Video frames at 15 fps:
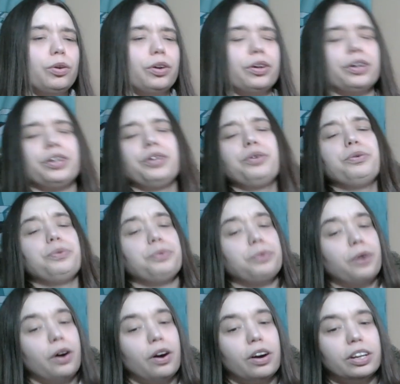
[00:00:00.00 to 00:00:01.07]
You
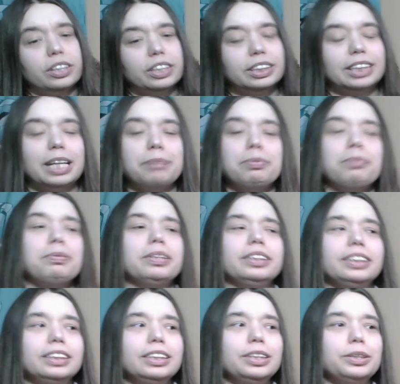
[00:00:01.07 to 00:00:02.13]
are the type of
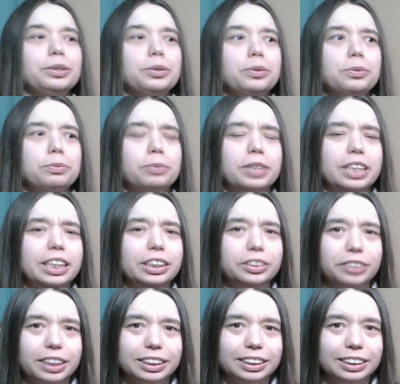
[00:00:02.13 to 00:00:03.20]
person who really
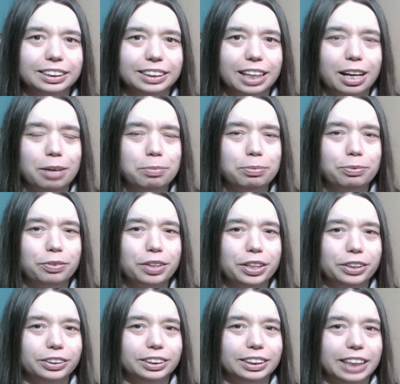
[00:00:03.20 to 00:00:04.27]
dresses up for
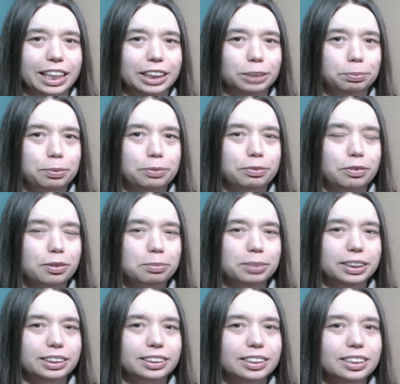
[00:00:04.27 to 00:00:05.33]
your stage
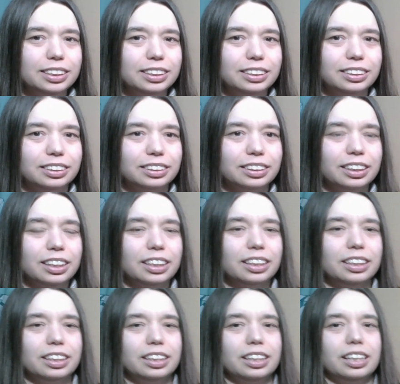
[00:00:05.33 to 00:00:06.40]
performances.
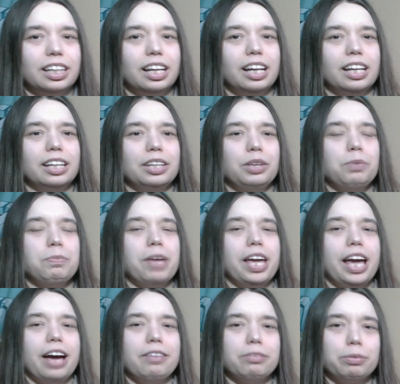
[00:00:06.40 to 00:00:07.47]
You may
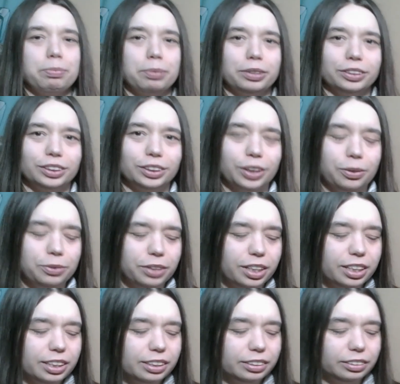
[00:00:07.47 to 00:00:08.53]
have a
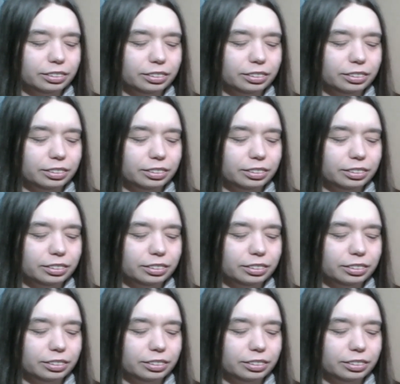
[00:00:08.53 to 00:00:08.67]
persona.